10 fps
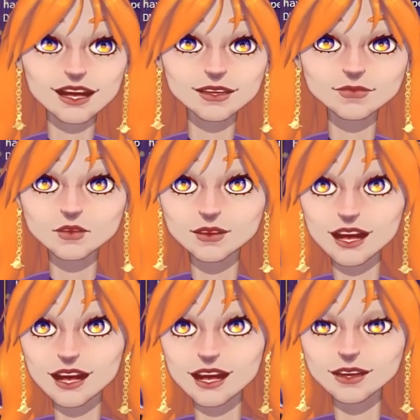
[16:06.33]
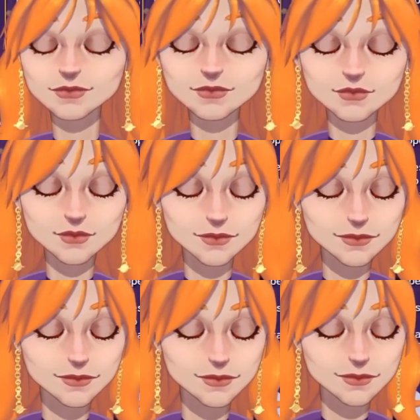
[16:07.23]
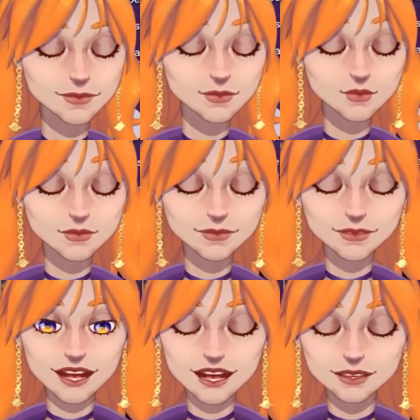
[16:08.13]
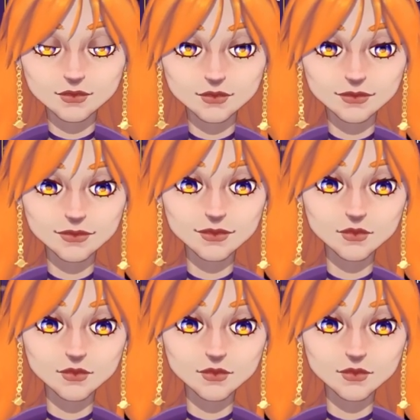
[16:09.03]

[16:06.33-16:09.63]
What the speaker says: So yeah, certain games